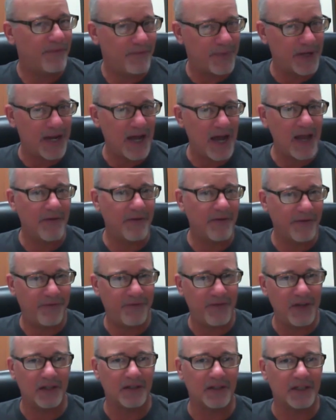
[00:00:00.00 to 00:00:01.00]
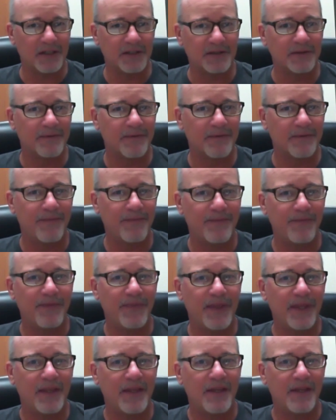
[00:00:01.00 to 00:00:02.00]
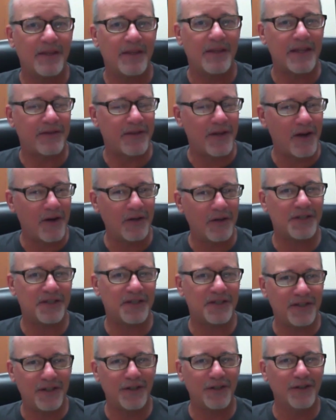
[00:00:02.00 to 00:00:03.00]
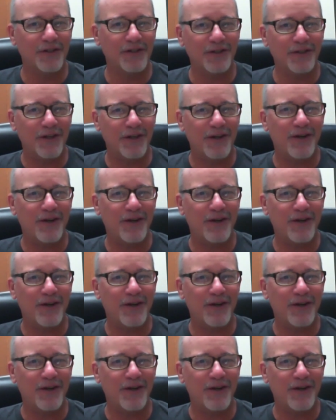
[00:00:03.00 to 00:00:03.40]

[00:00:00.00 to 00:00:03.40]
But I have a feeling that there is still